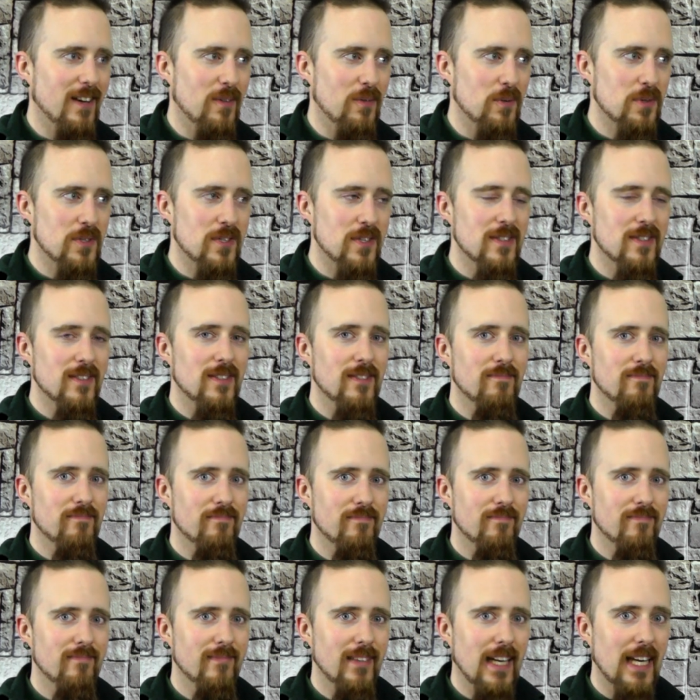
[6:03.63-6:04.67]
that was just
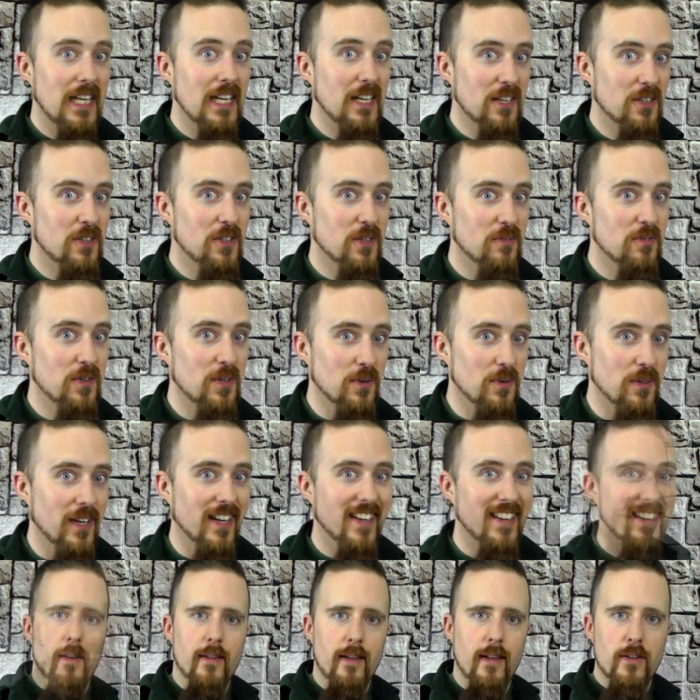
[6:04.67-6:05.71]
a little
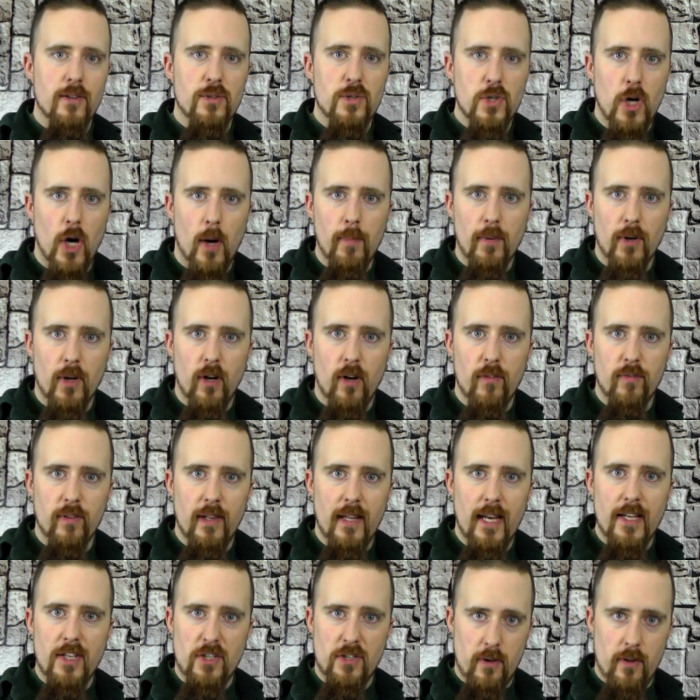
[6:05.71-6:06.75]
confusing. And then to top it off,
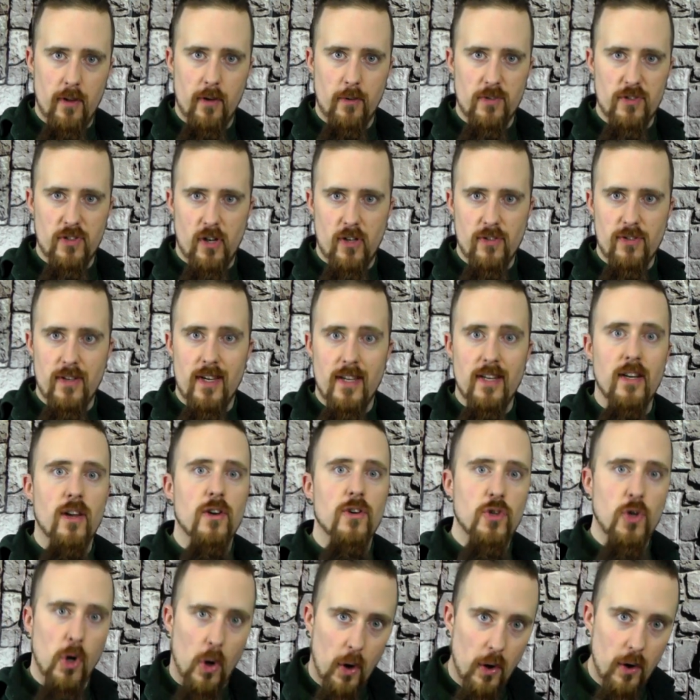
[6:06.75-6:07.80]
later there was also an
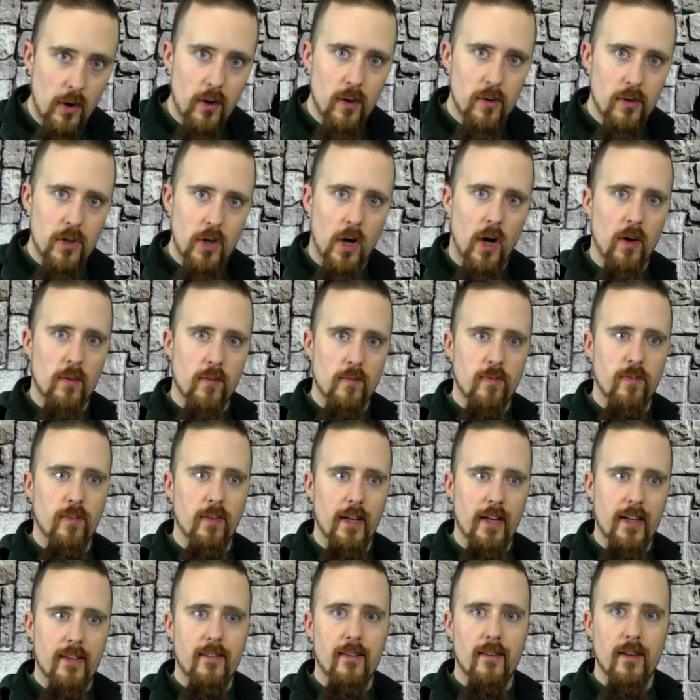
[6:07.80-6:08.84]
internal
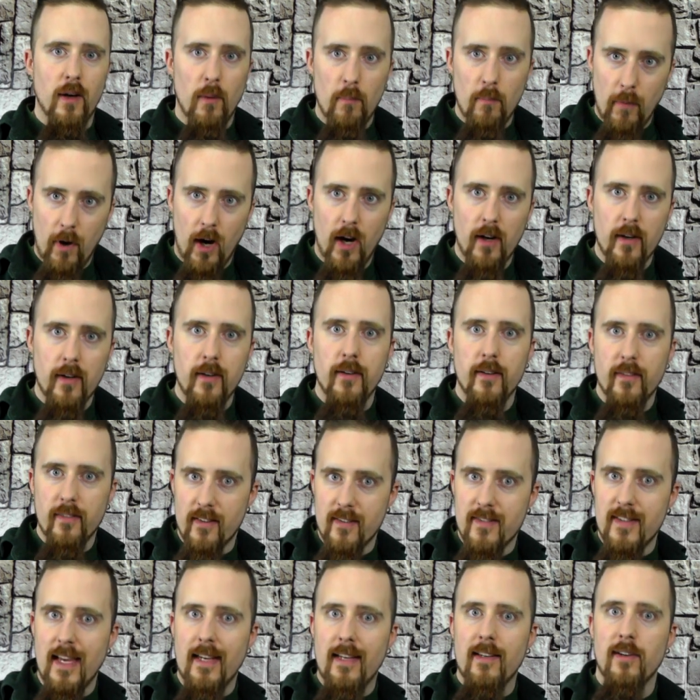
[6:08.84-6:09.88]
conflict among
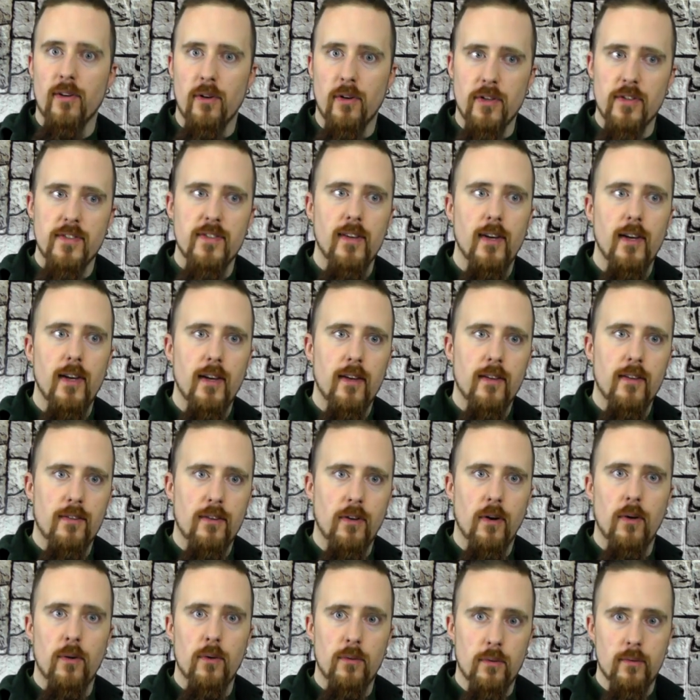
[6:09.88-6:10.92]
the settlers.
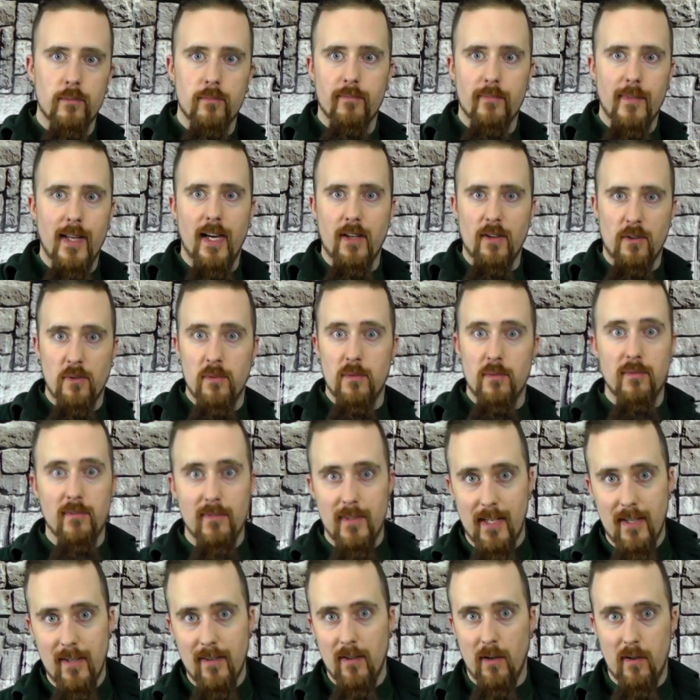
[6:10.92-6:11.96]
So yeah, you
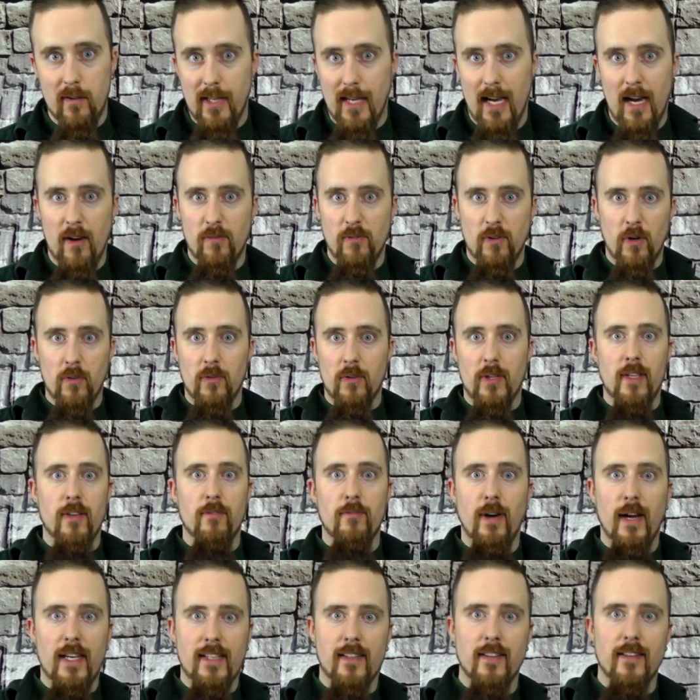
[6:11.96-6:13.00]
didn't have only
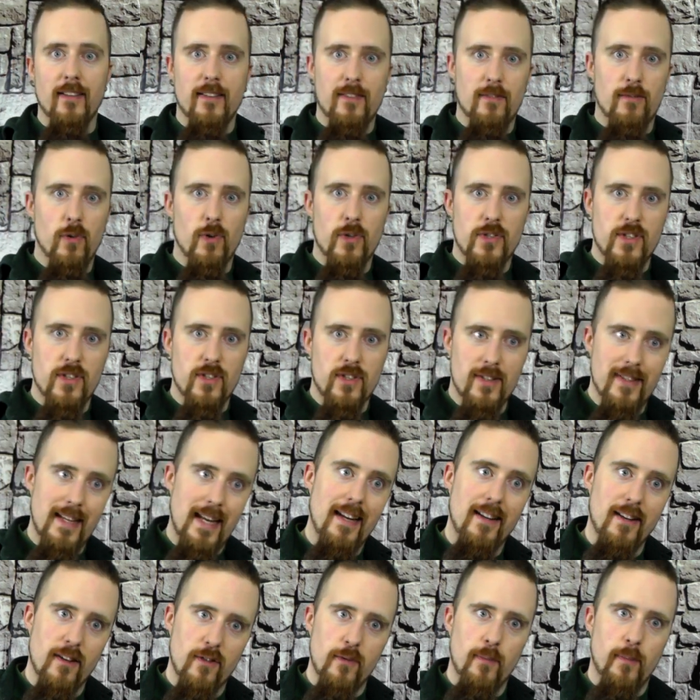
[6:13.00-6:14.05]
Vikings versus
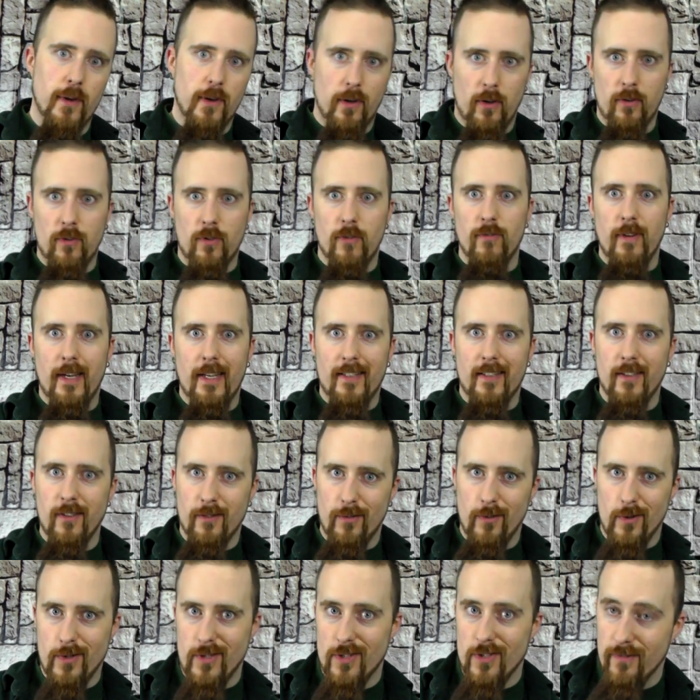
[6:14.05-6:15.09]
natives, but also
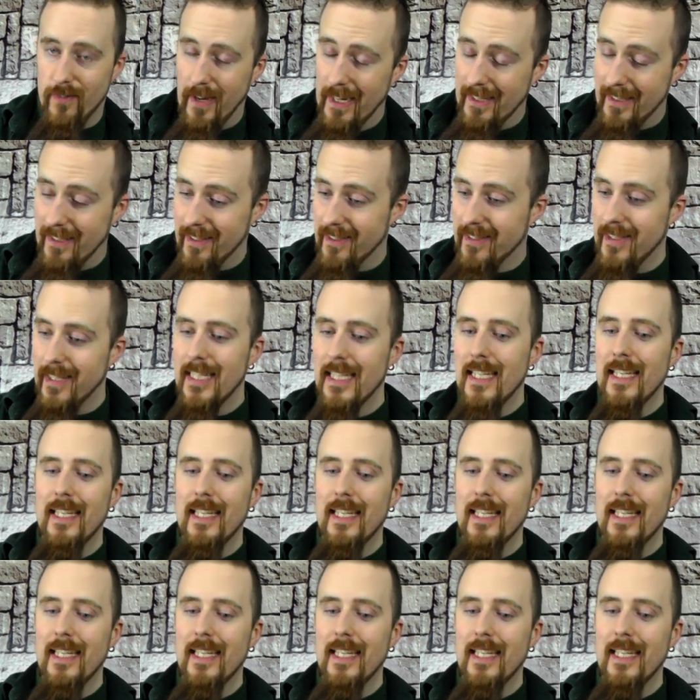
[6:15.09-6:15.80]
Vikings versus Vikings.